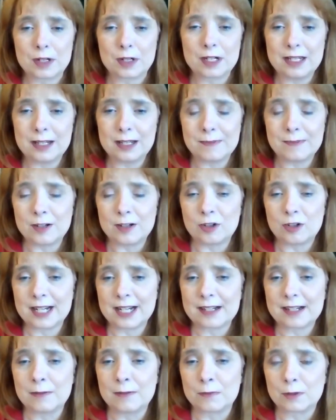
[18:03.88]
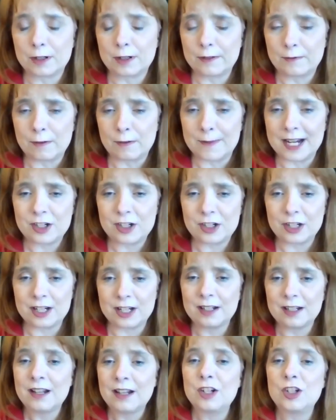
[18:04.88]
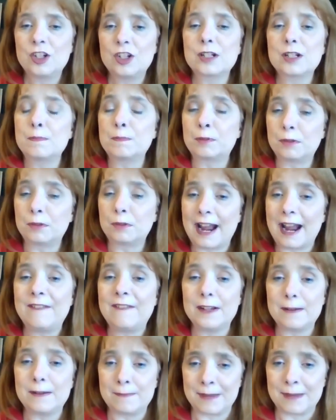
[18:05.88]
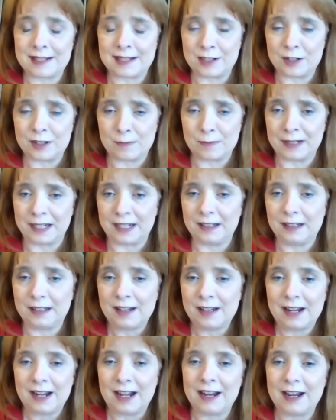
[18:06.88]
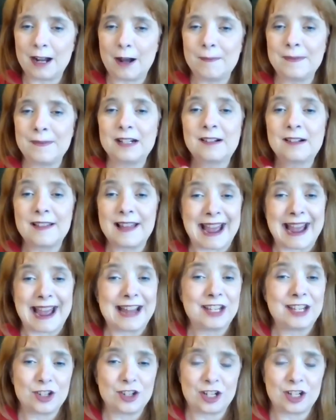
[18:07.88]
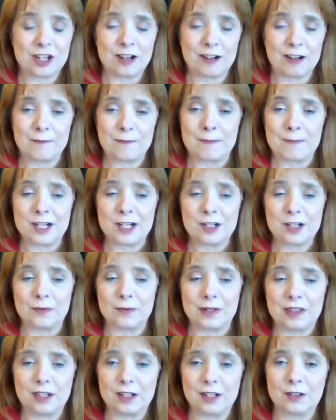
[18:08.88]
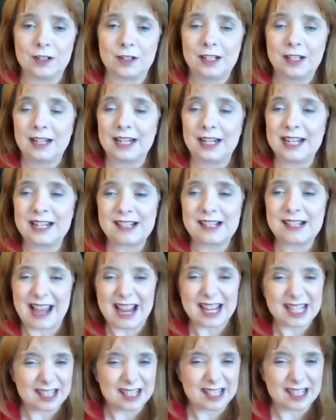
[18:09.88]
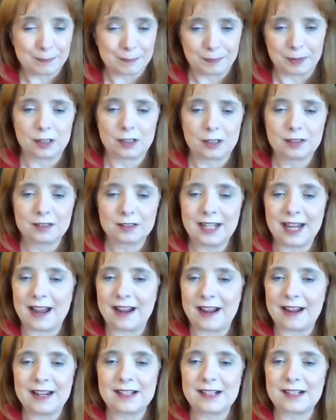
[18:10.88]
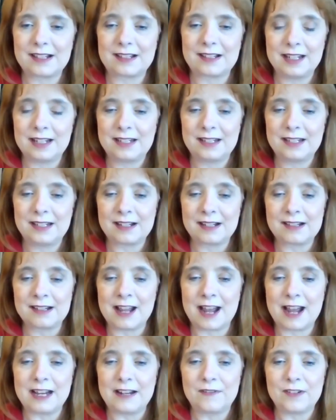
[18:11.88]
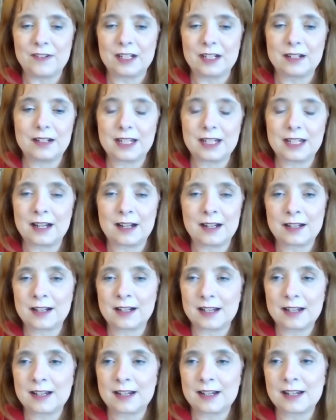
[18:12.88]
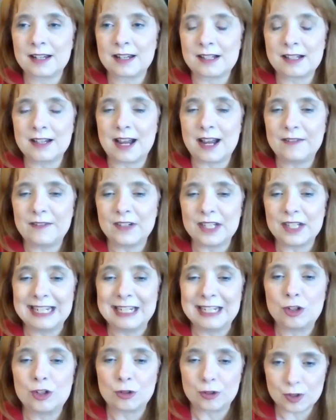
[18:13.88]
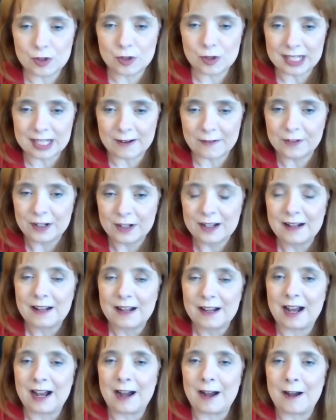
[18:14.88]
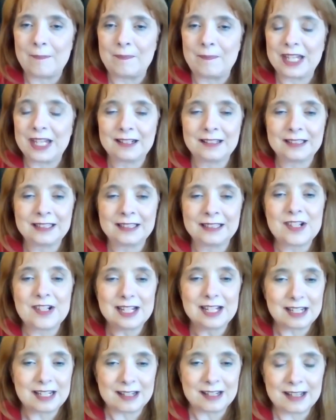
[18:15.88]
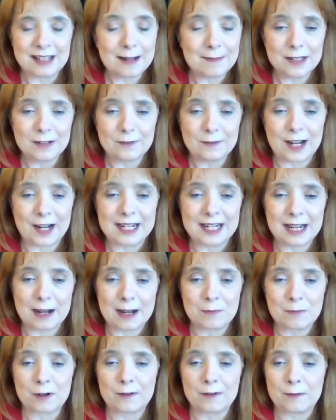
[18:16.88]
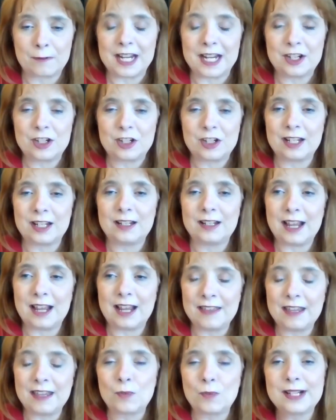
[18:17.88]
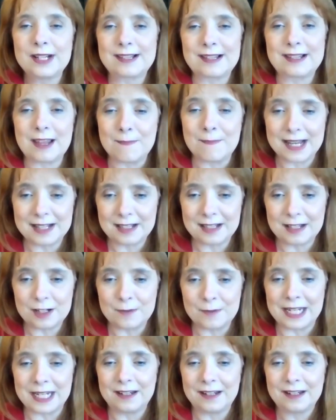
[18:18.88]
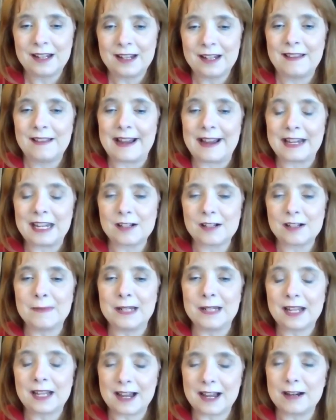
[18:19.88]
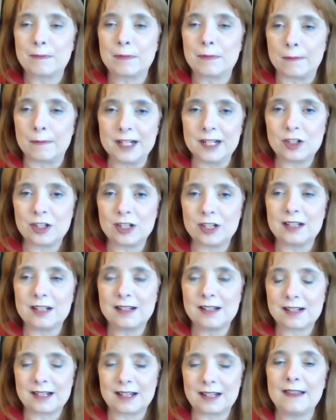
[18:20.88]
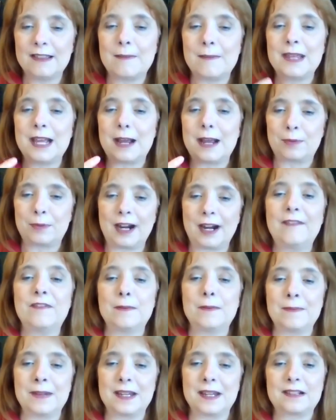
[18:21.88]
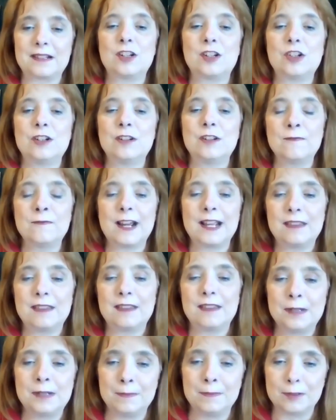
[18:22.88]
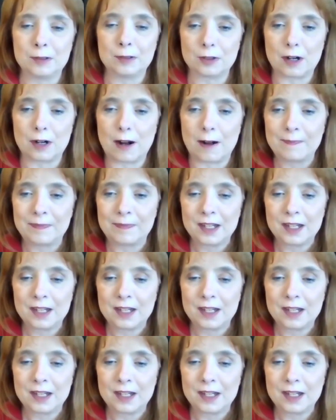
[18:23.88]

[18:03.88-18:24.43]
tips and tricks and more information, just private message me and I'll be glad to share information with you. It's that simple. Yeah, it's it, it's not even it's not even intrusive. Um, it leaves it to them to find out more information. And then once they message me, that gives me kind of permission to send them that private message to invite them to Builderall.